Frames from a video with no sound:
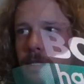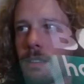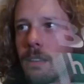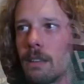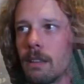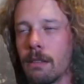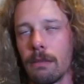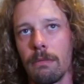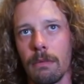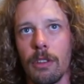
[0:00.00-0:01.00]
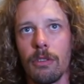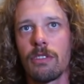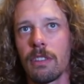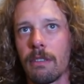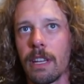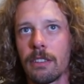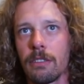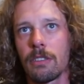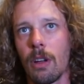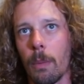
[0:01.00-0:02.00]
see the new generation
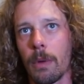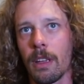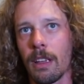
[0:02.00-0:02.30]
is coming.